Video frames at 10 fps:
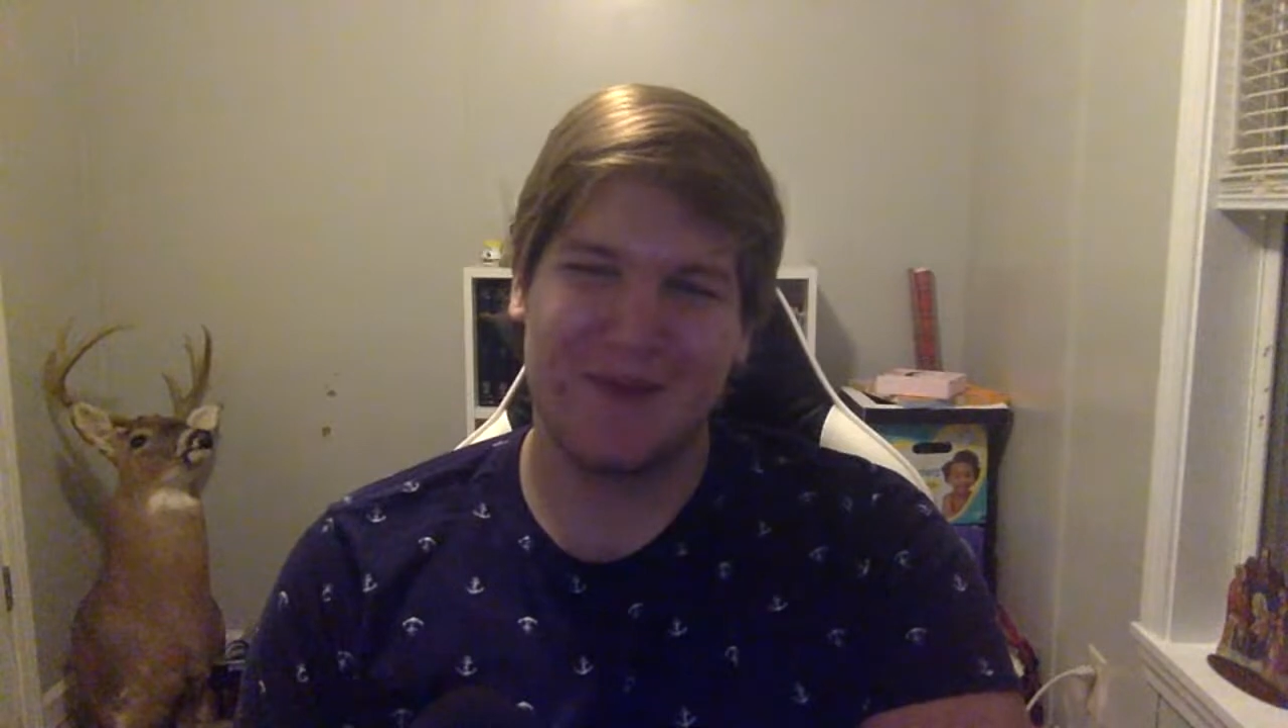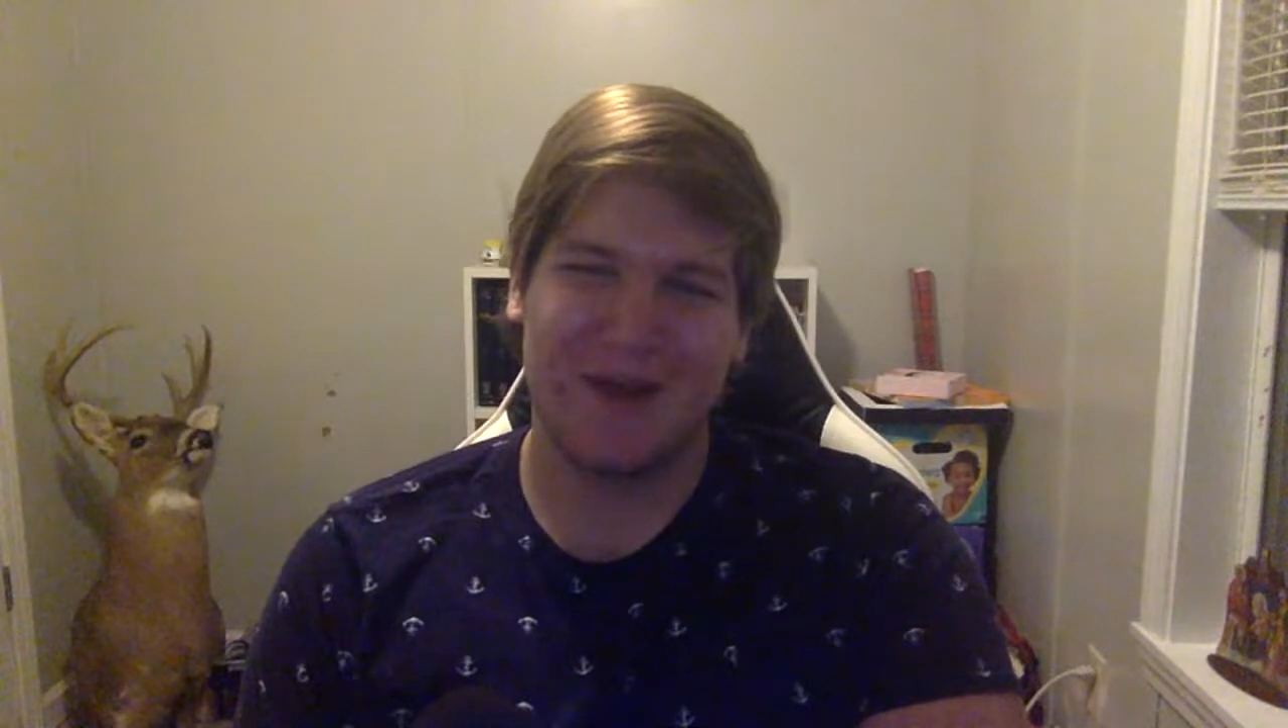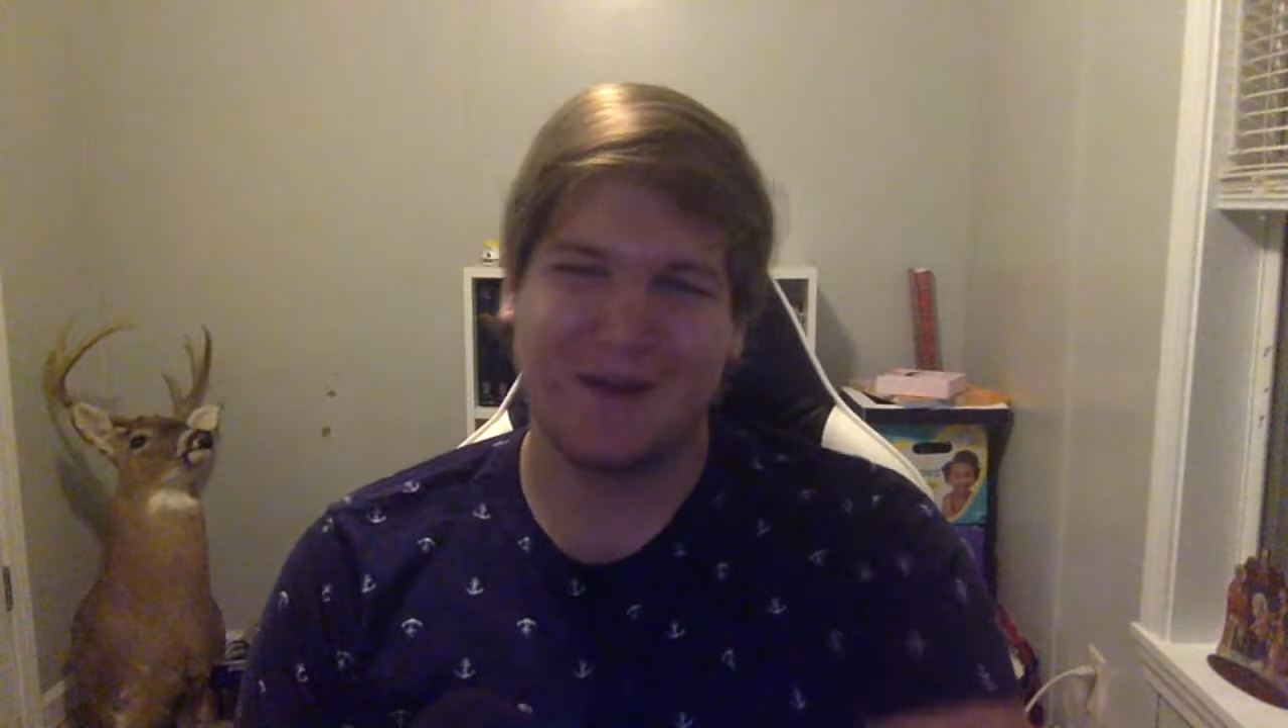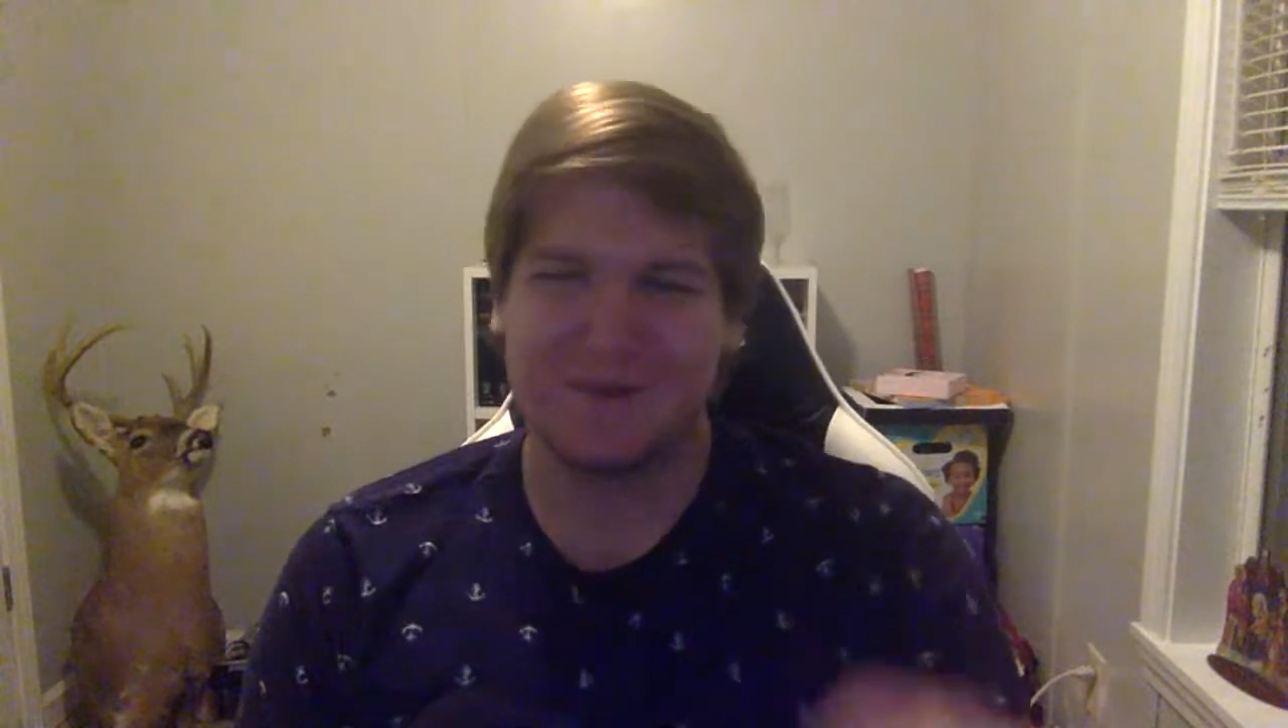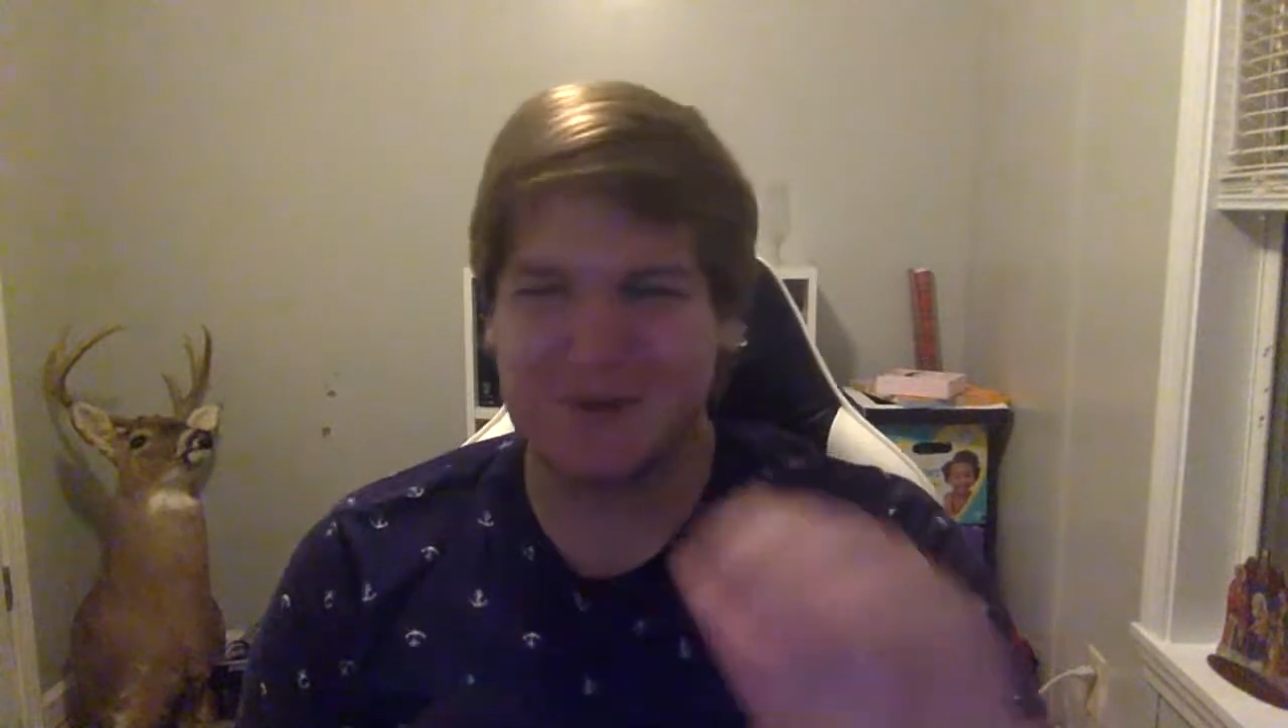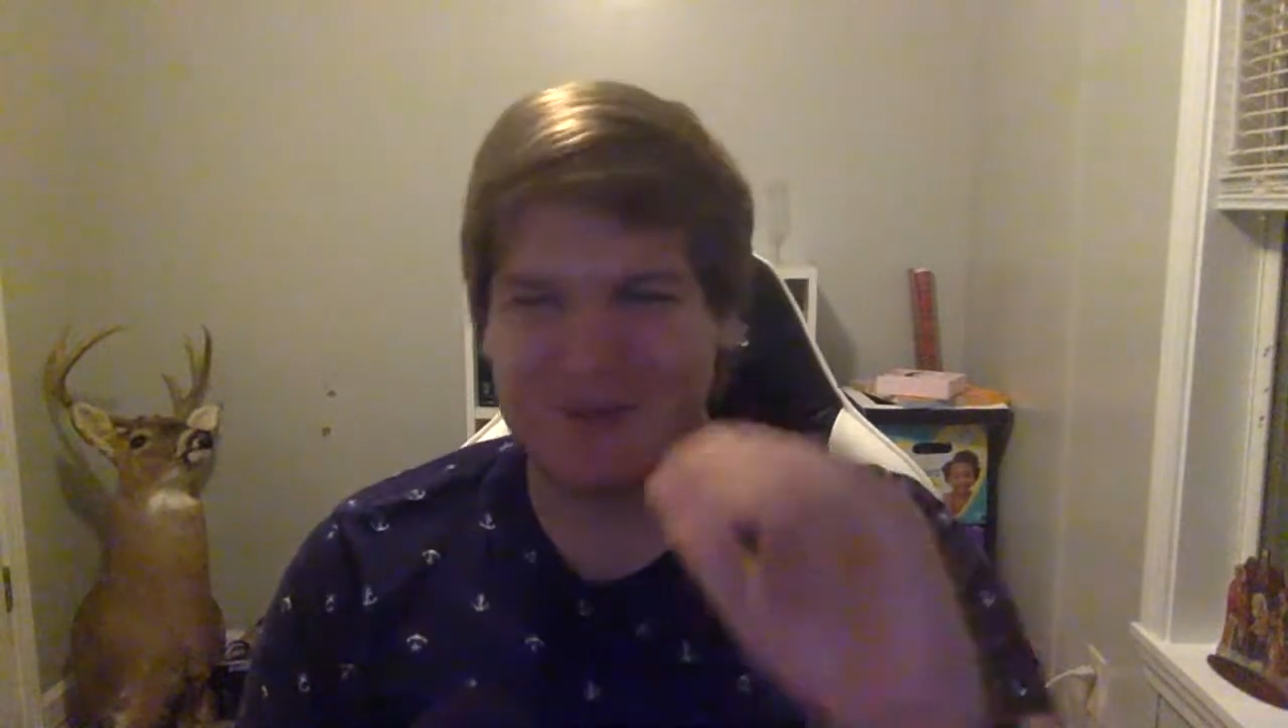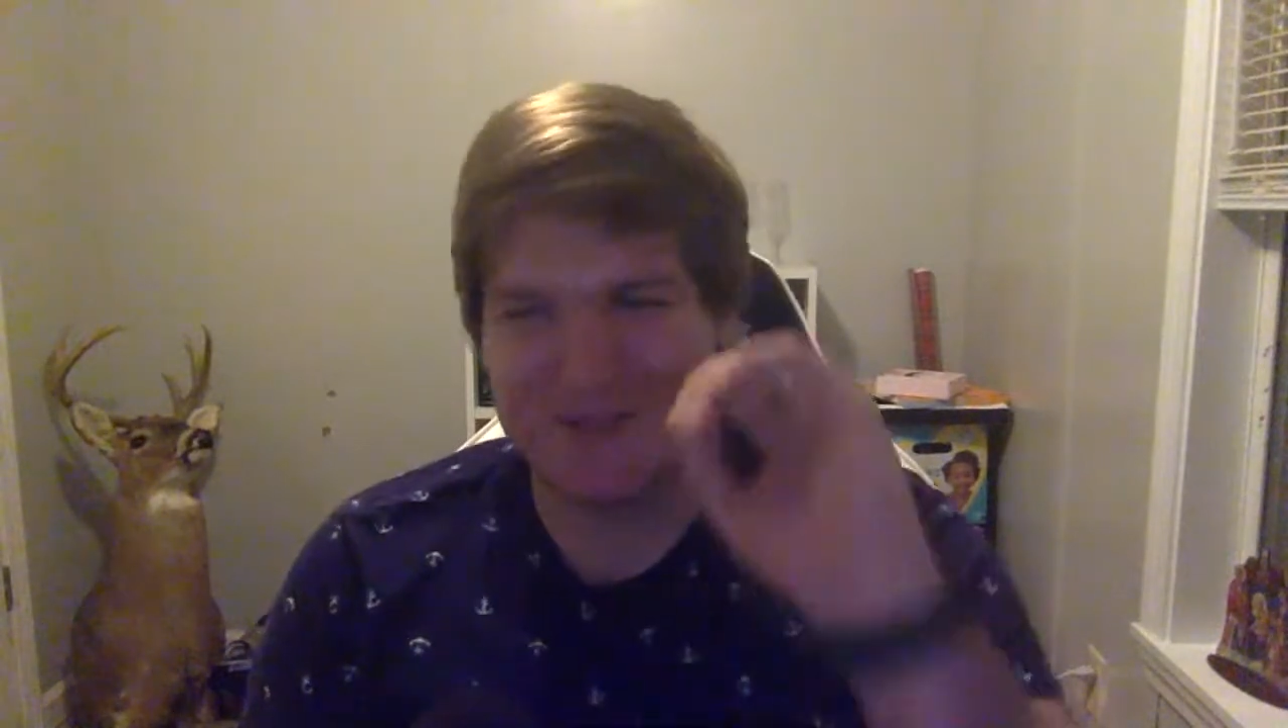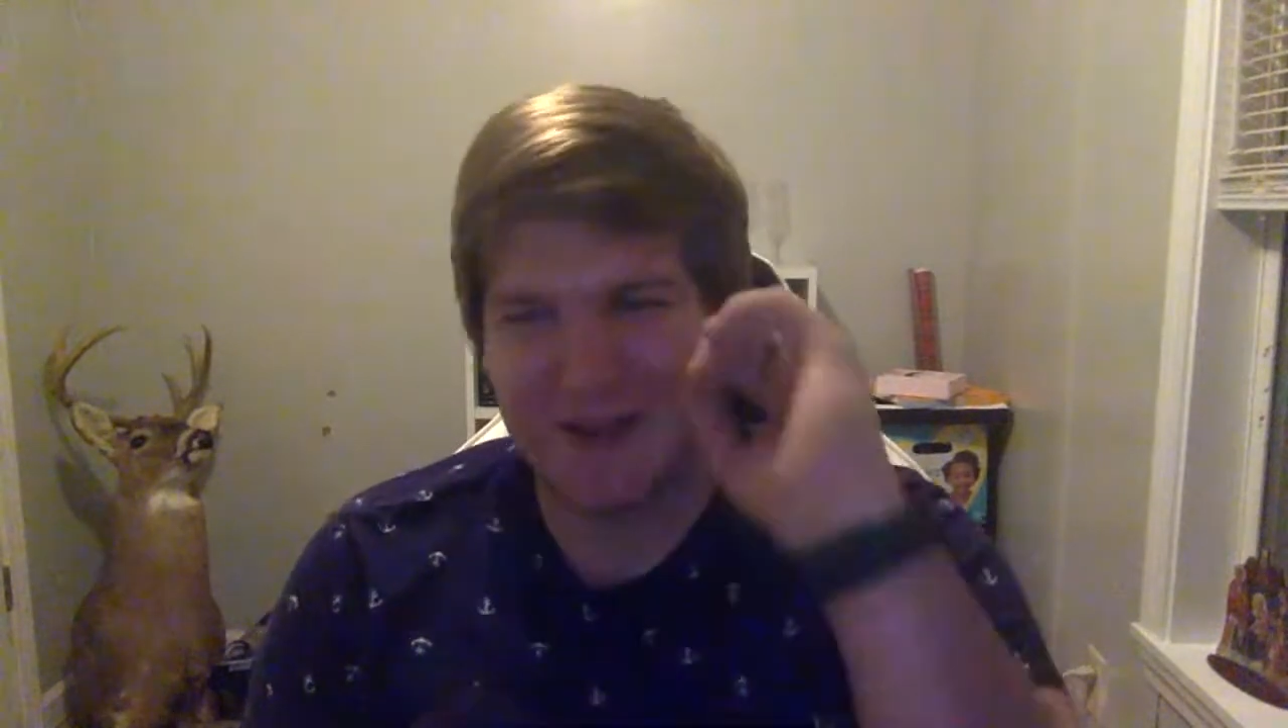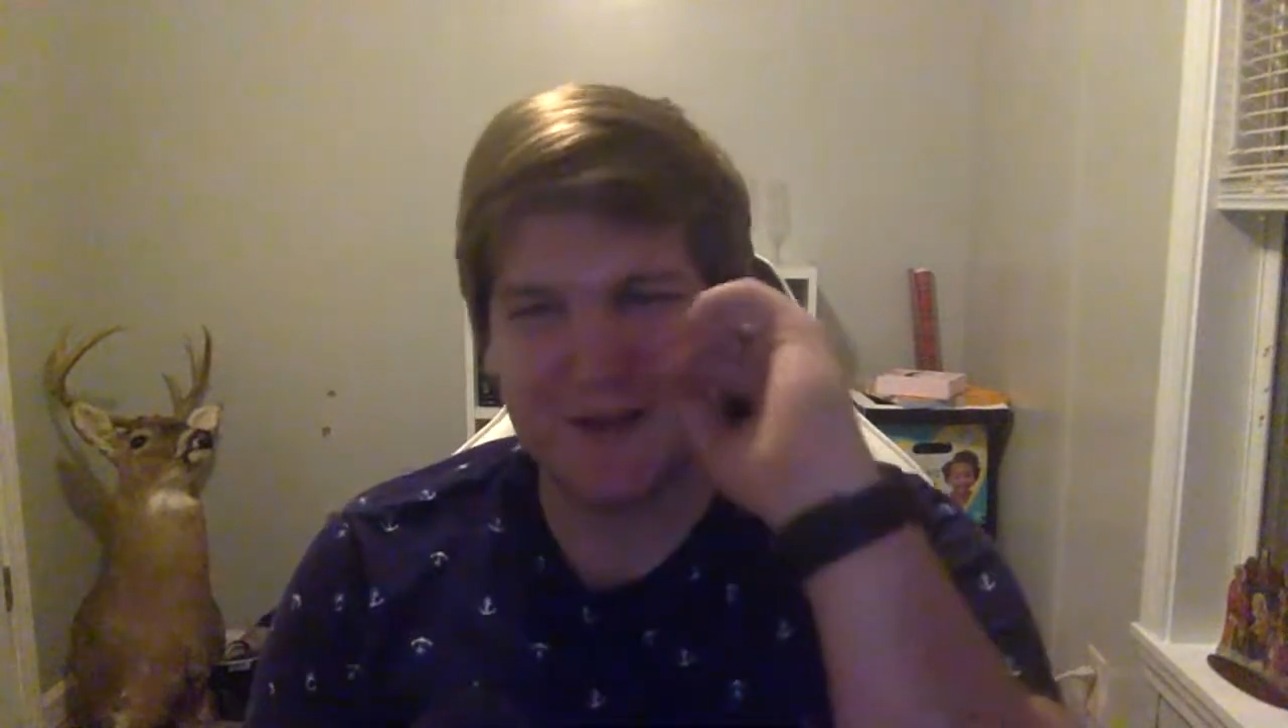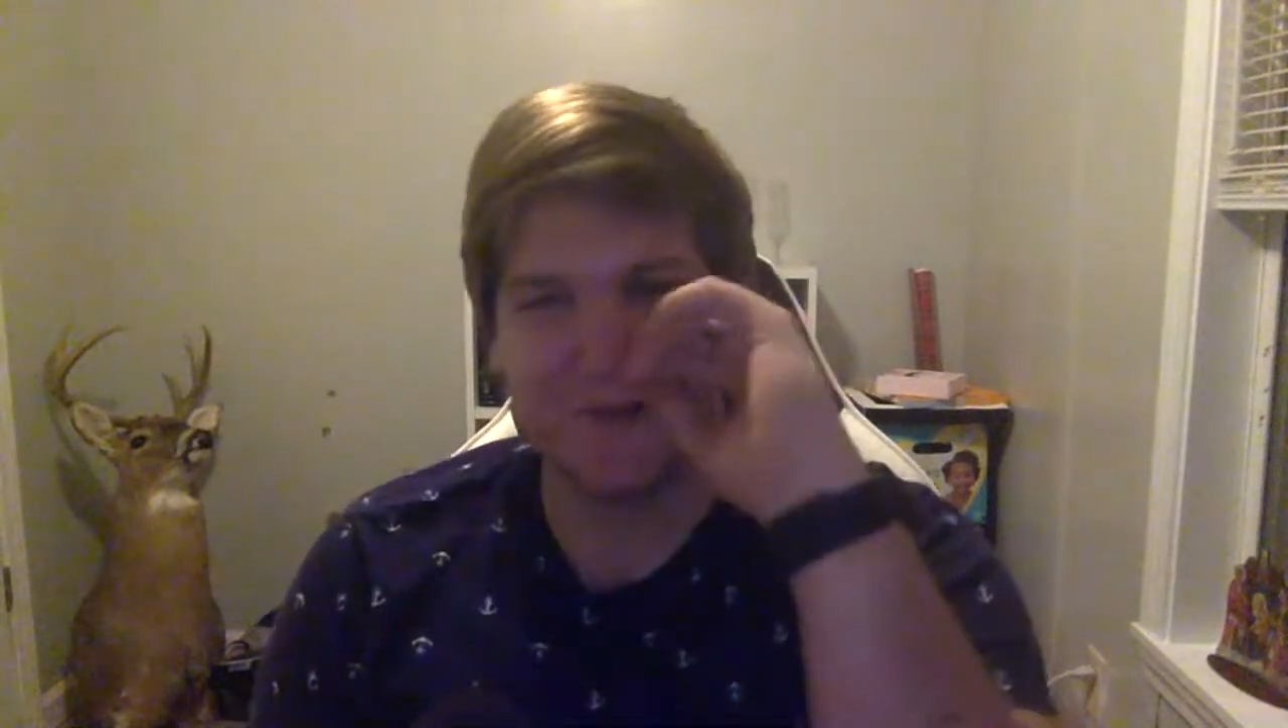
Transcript: bodies were extended